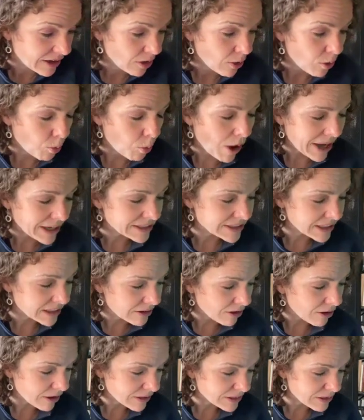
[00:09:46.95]
Why is it
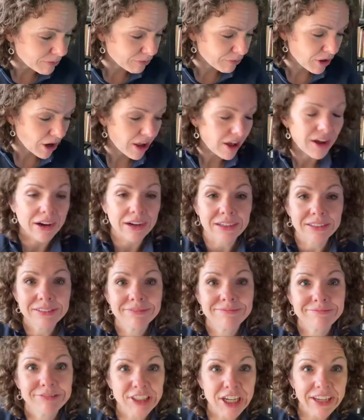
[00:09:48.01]
called the frog?
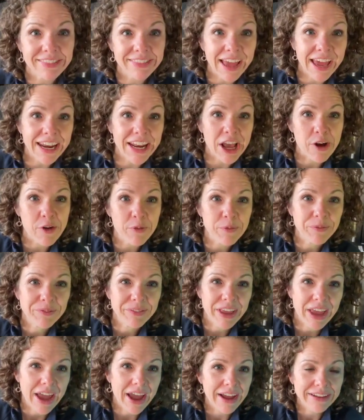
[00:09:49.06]
Check that out.
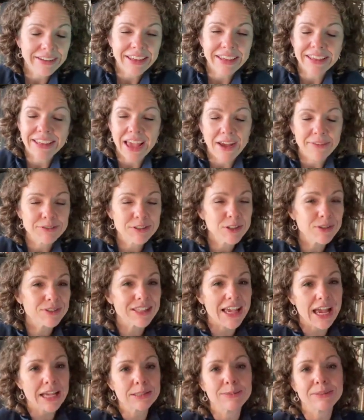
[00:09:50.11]
I have students
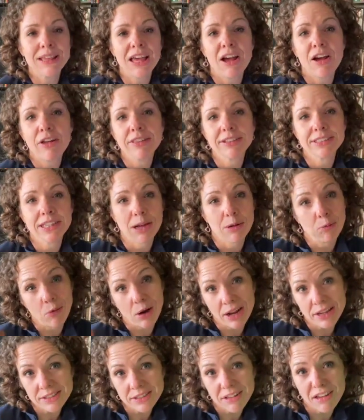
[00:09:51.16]
ask me that all the time.
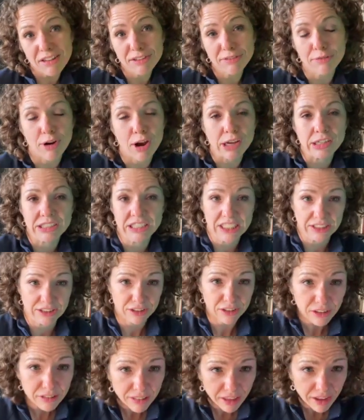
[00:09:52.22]
Why is it called a frog? It doesn't
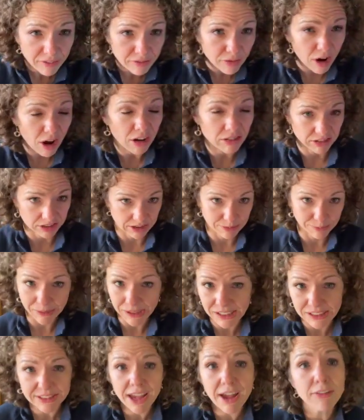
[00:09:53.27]
look like a frog. Does it
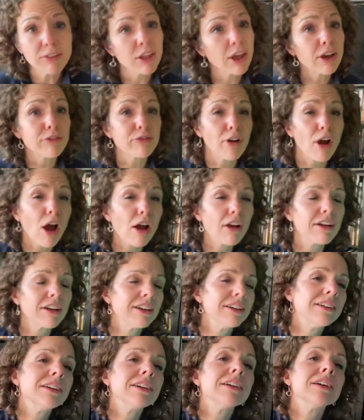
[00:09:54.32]
make a sound like a frog?
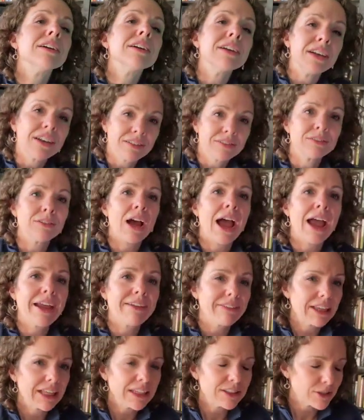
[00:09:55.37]
I have
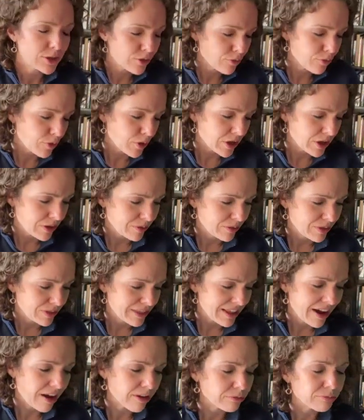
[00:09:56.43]
an answer for you.
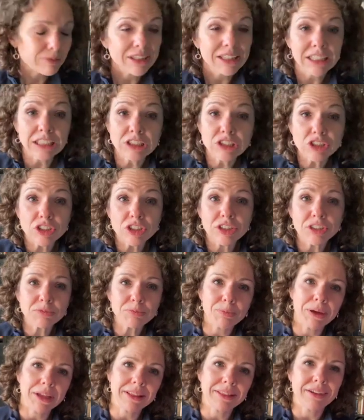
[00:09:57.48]
They aren't really sure,
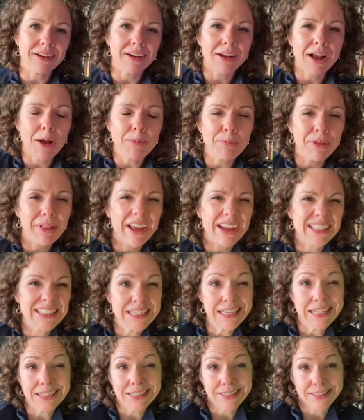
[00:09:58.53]
but there are a couple
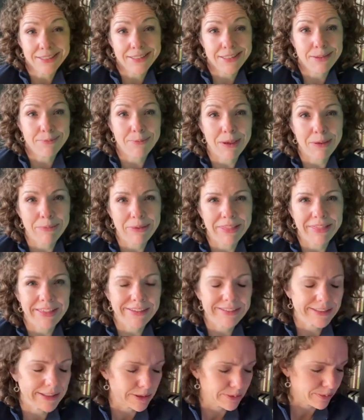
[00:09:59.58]
ideas that maybe
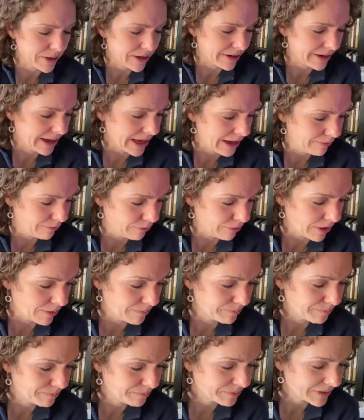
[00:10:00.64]
this is where it came
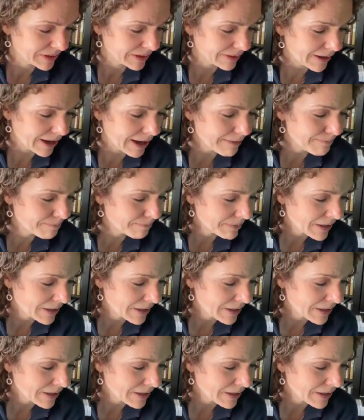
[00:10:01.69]
from, okay?